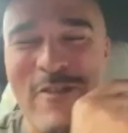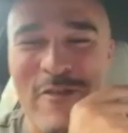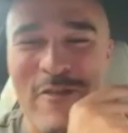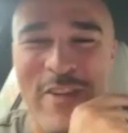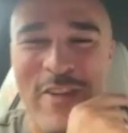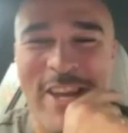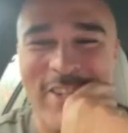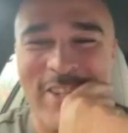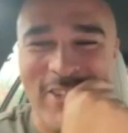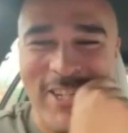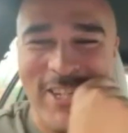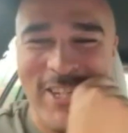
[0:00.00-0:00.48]

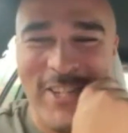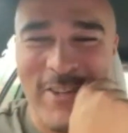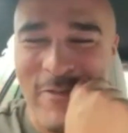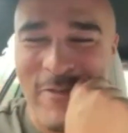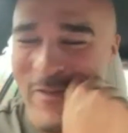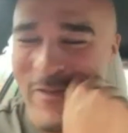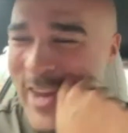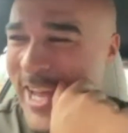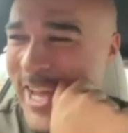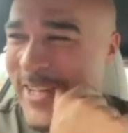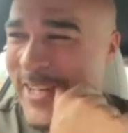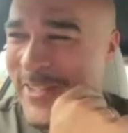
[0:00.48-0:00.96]
professional
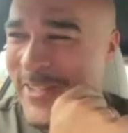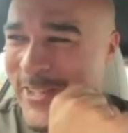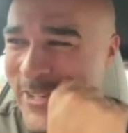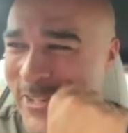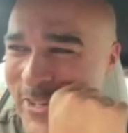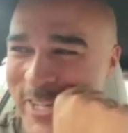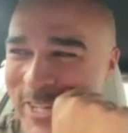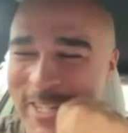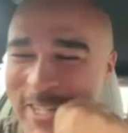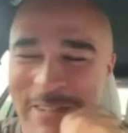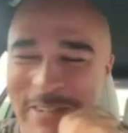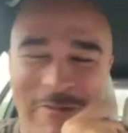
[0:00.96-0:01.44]
deflector
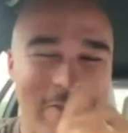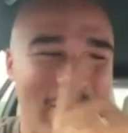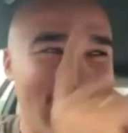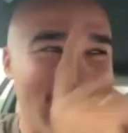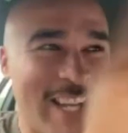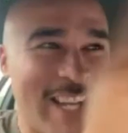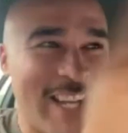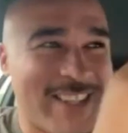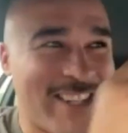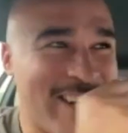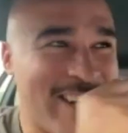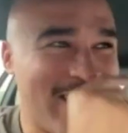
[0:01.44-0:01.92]
now. I
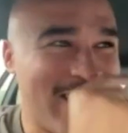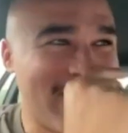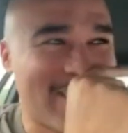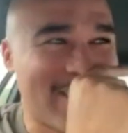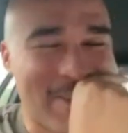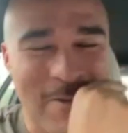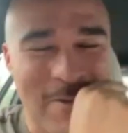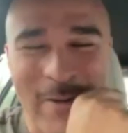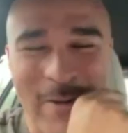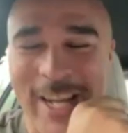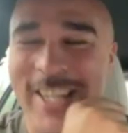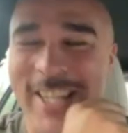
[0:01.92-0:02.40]
deflected that
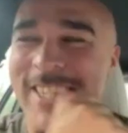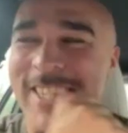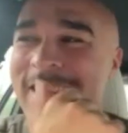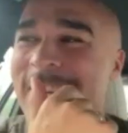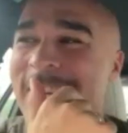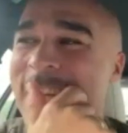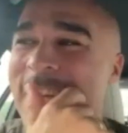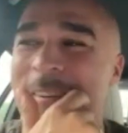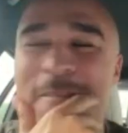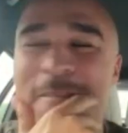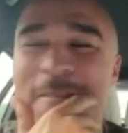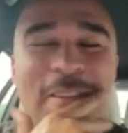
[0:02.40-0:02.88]
so that
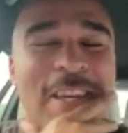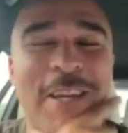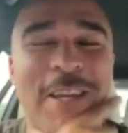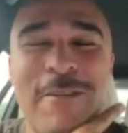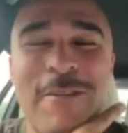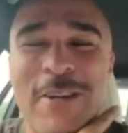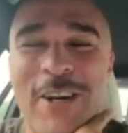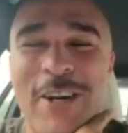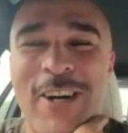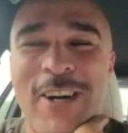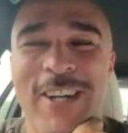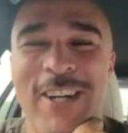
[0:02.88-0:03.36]

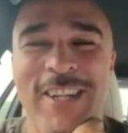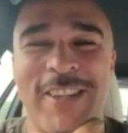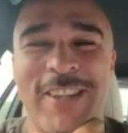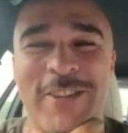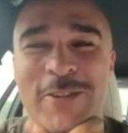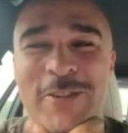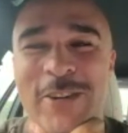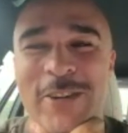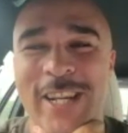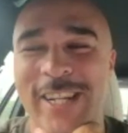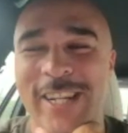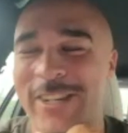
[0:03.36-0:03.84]
keep calling
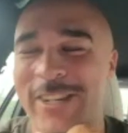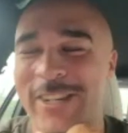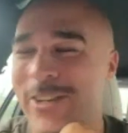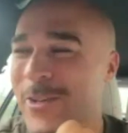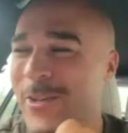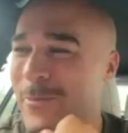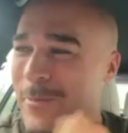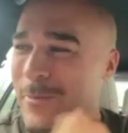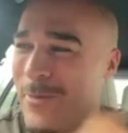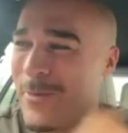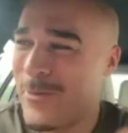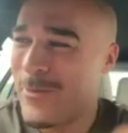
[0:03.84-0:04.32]
the real
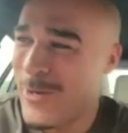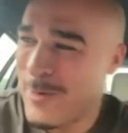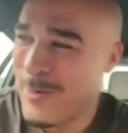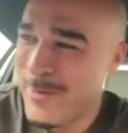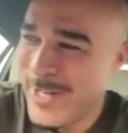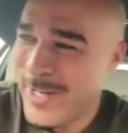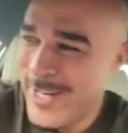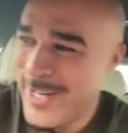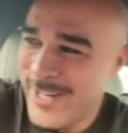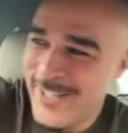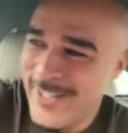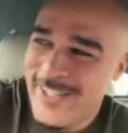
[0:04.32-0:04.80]

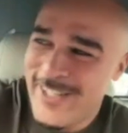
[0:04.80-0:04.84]
rugby.